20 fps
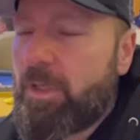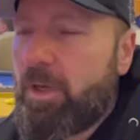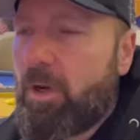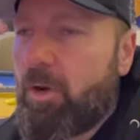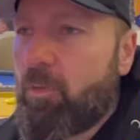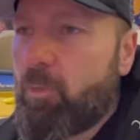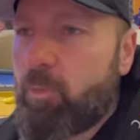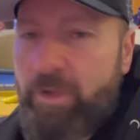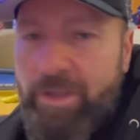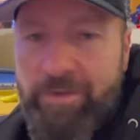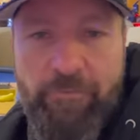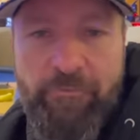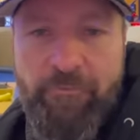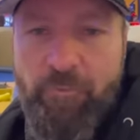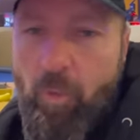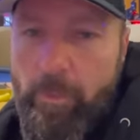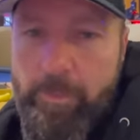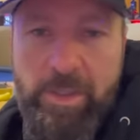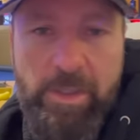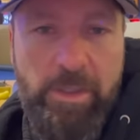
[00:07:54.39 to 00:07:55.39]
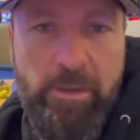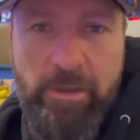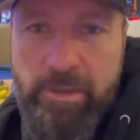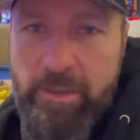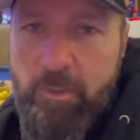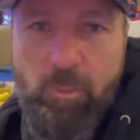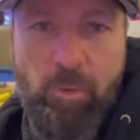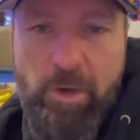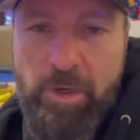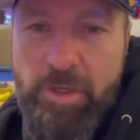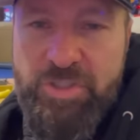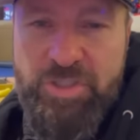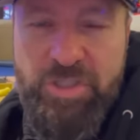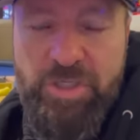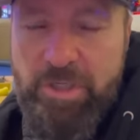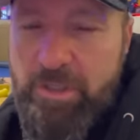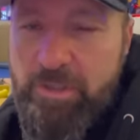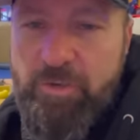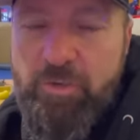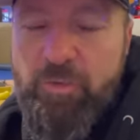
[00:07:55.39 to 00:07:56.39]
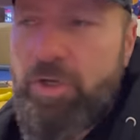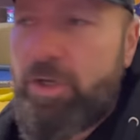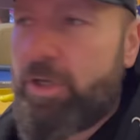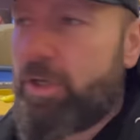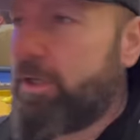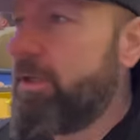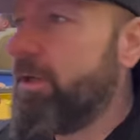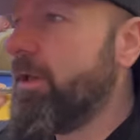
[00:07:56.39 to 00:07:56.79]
know, we have a formula, it works, you're gonna do good.